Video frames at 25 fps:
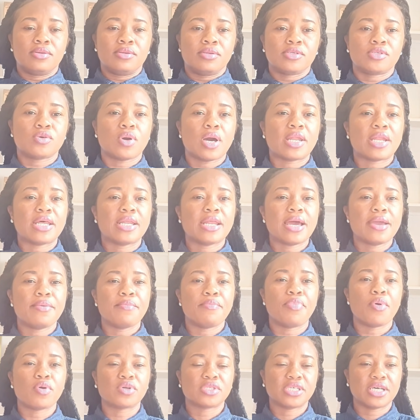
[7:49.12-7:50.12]
So another
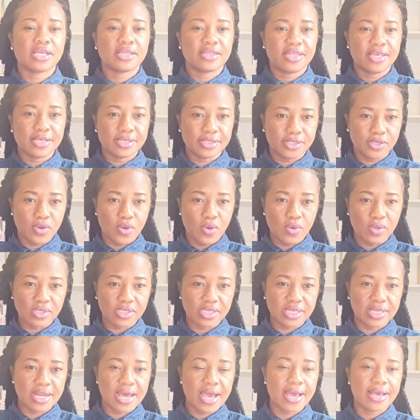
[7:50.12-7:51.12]
important thing to
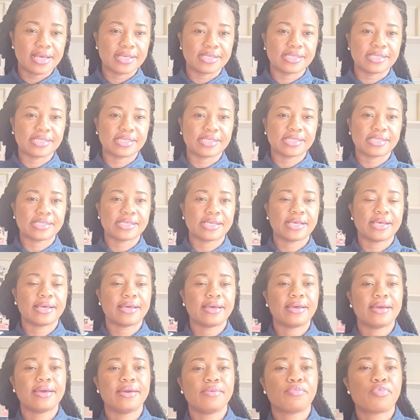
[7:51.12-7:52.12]
consider is,
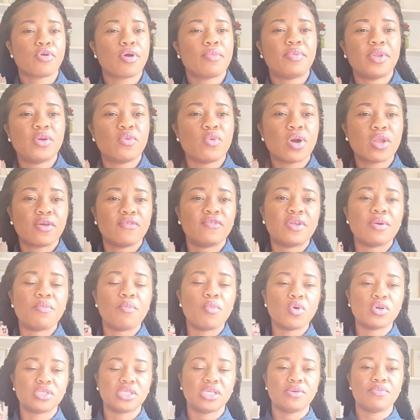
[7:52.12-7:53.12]
probably one of the
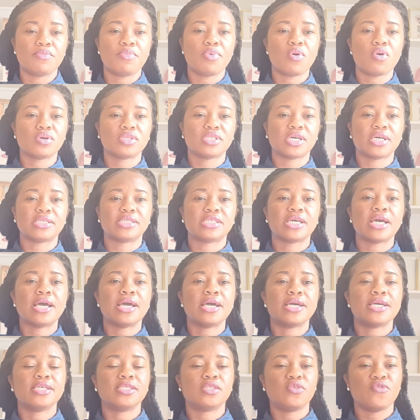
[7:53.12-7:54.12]
most important,
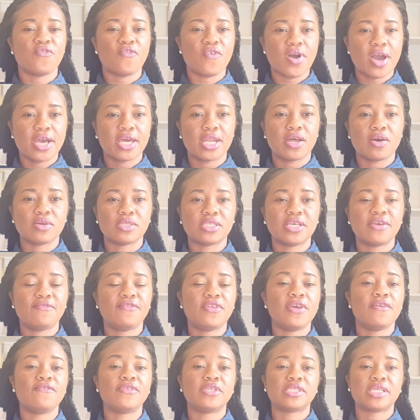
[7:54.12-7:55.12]
is to find out
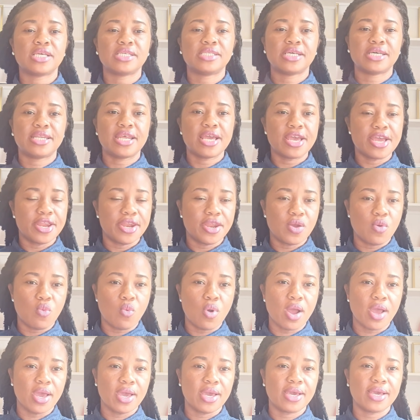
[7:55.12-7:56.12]
if they've stated
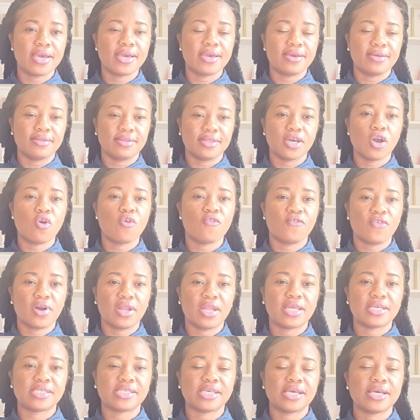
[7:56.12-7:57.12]
anywhere in the offer
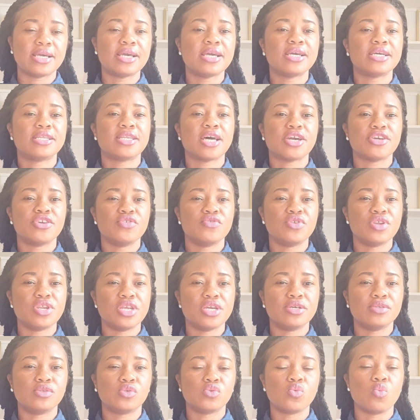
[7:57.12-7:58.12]
letter that you
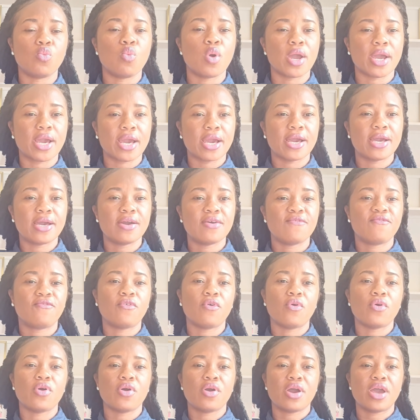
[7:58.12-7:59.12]
need to work
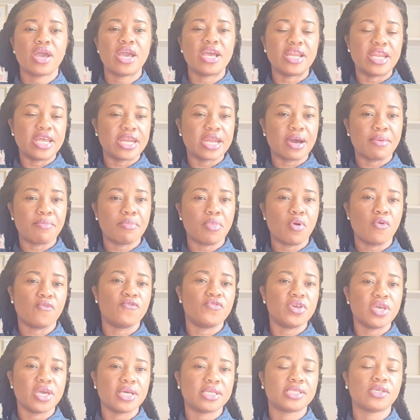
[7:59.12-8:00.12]
for any number
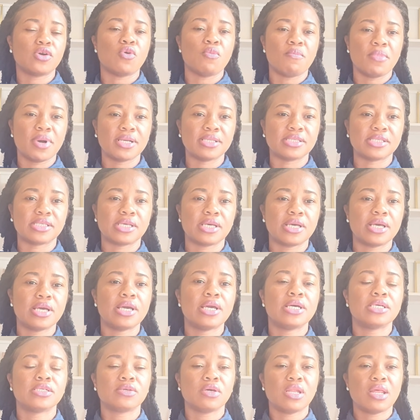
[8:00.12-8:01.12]
of years or months.
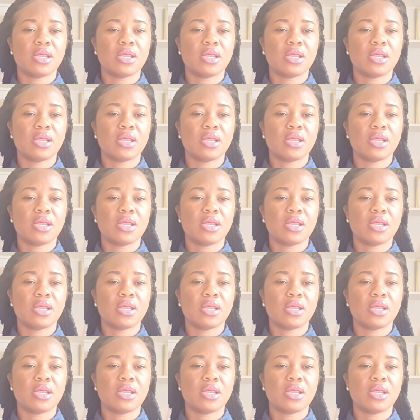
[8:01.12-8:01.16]
So